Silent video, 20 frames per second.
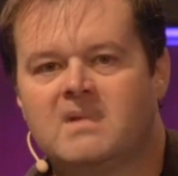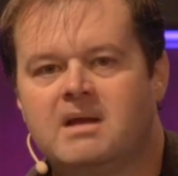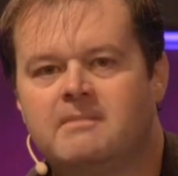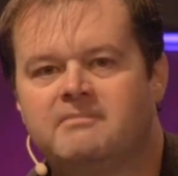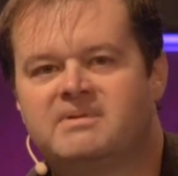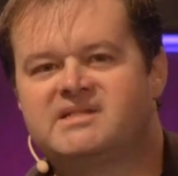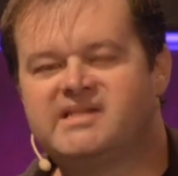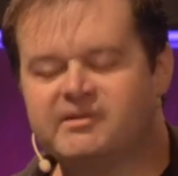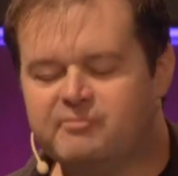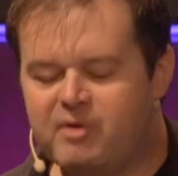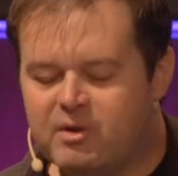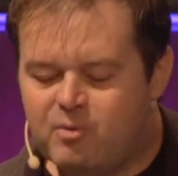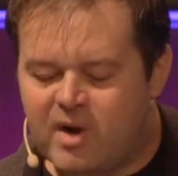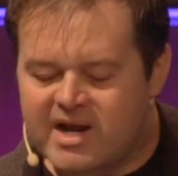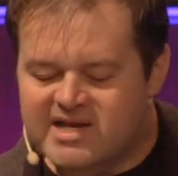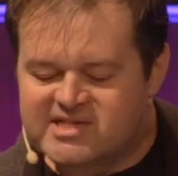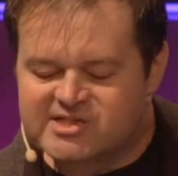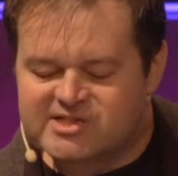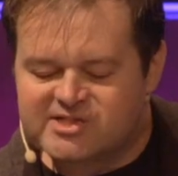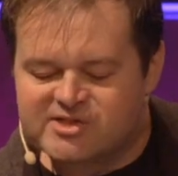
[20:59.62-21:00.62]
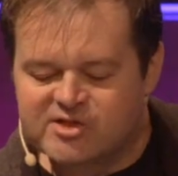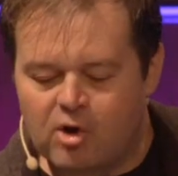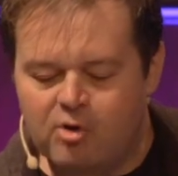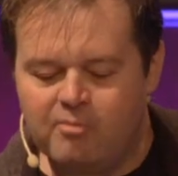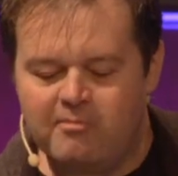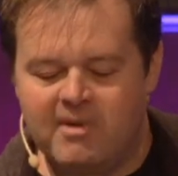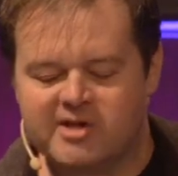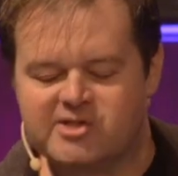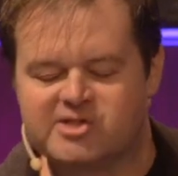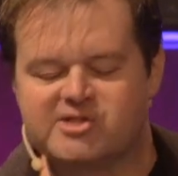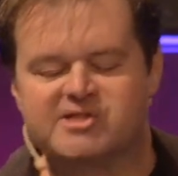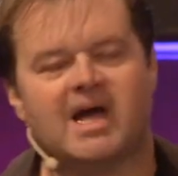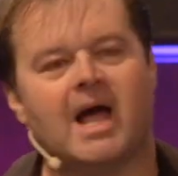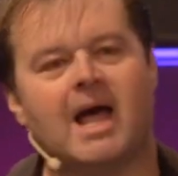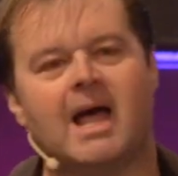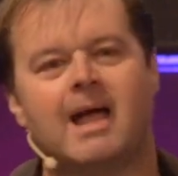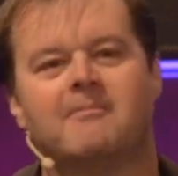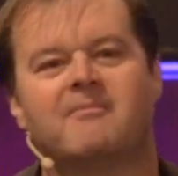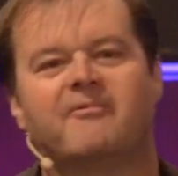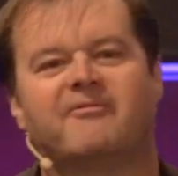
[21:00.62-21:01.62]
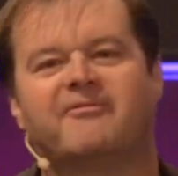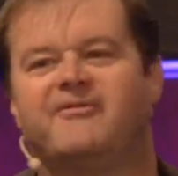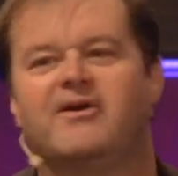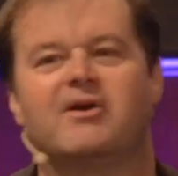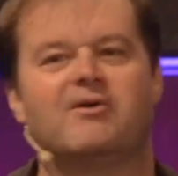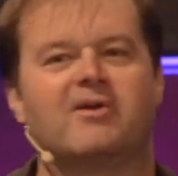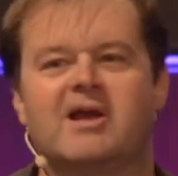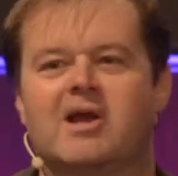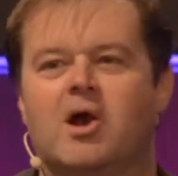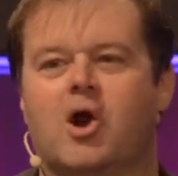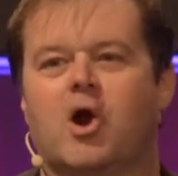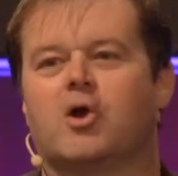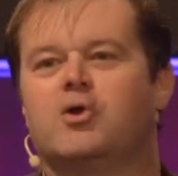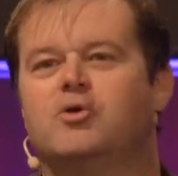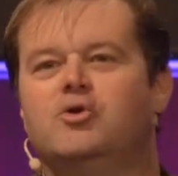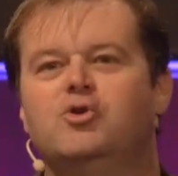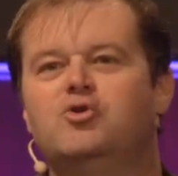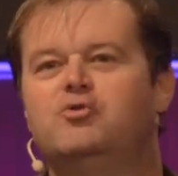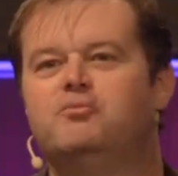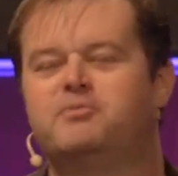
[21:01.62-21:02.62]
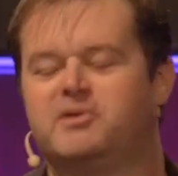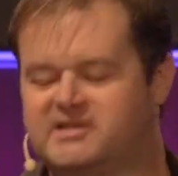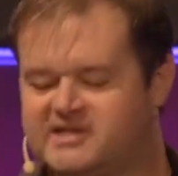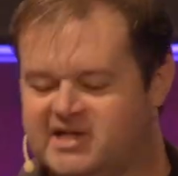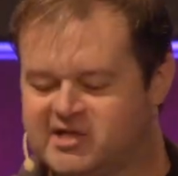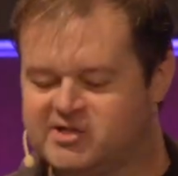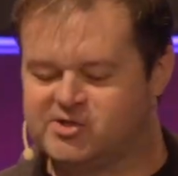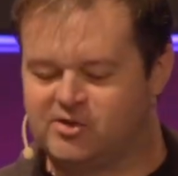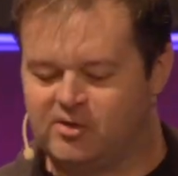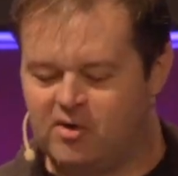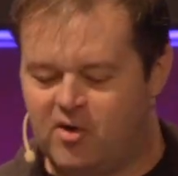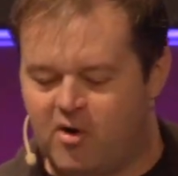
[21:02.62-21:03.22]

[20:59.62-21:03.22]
But see, we waste so much time fearing our new potential